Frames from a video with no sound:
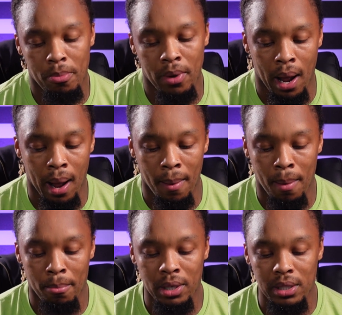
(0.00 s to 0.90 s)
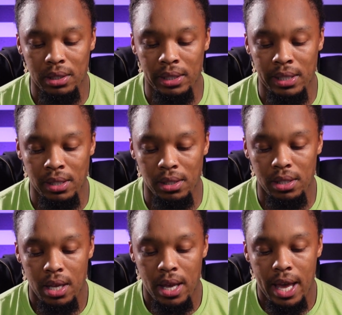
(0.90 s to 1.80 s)
Now I'm bringing this lens
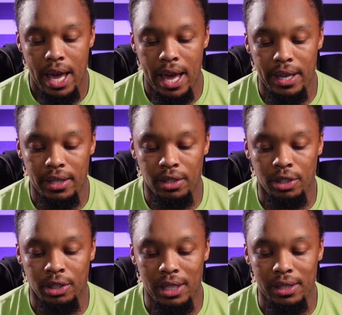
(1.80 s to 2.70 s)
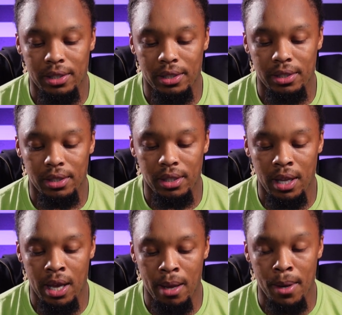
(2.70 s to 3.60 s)
as just
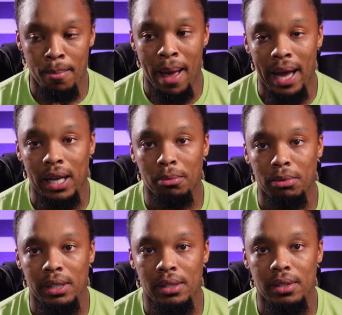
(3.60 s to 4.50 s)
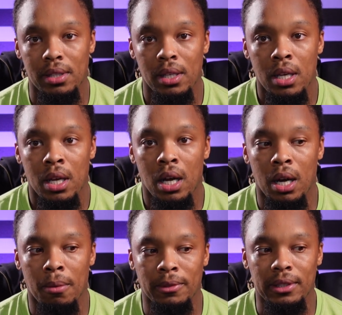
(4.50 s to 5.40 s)
a backup lens,
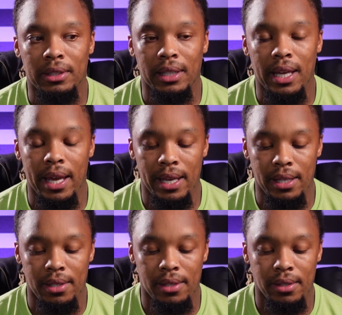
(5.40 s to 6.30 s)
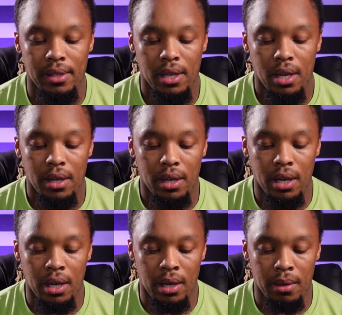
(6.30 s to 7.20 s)
just in case
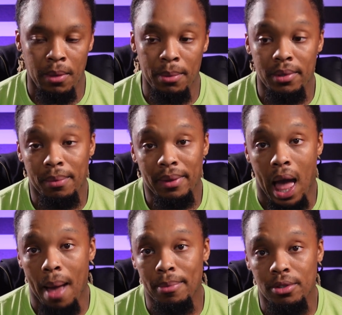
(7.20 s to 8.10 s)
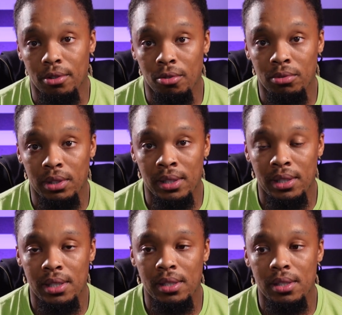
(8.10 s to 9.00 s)
maybe something happens to those
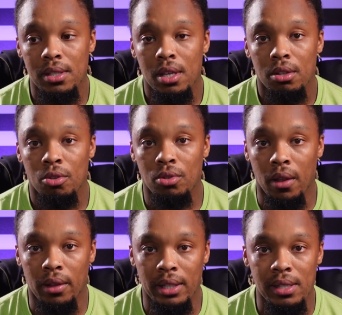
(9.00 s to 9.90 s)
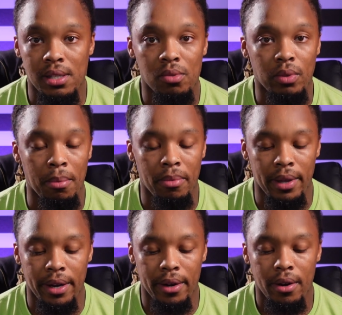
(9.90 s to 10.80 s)
lenses, those other lenses when I'm
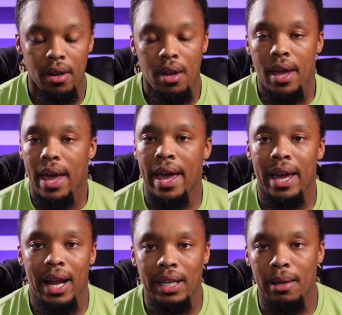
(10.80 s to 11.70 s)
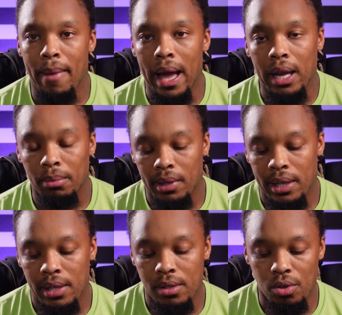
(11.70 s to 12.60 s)
there, and I need a backup
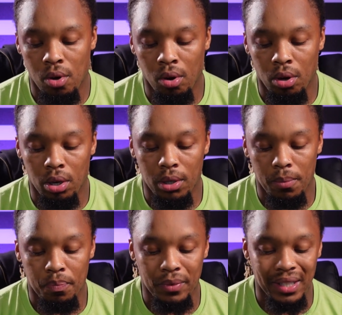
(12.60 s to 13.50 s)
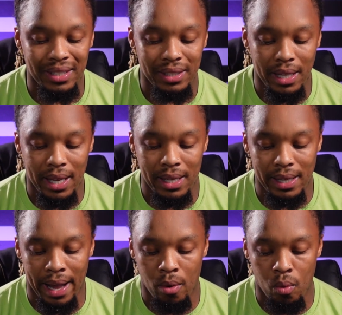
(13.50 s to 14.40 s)
lens, or just in case
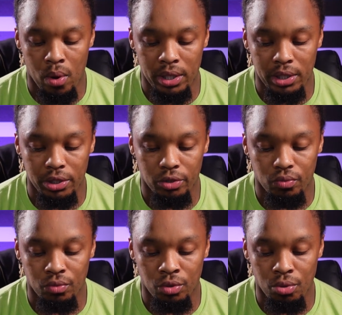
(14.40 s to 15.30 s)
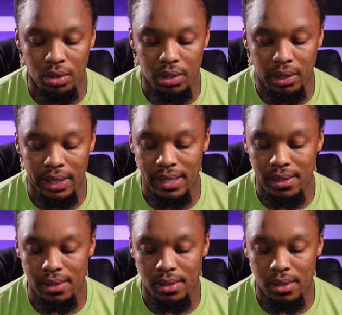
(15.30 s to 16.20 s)
I want to just do this lens